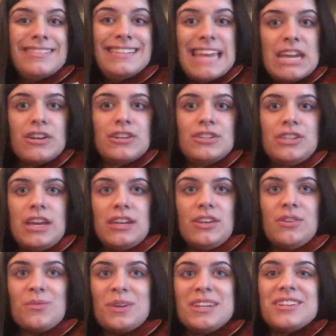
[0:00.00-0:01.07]

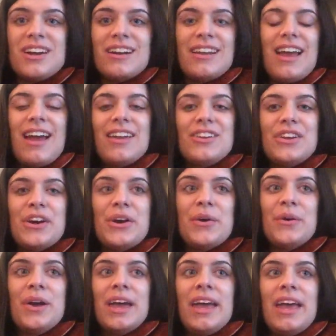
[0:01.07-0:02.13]
decrescendo,
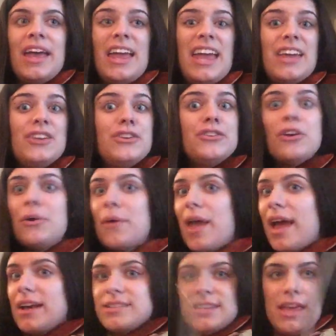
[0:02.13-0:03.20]
ritardando, and no
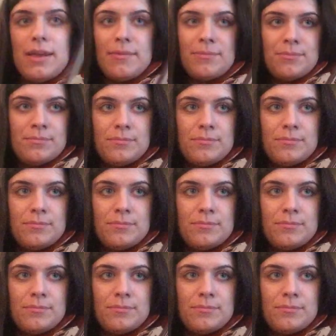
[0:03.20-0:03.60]
accent.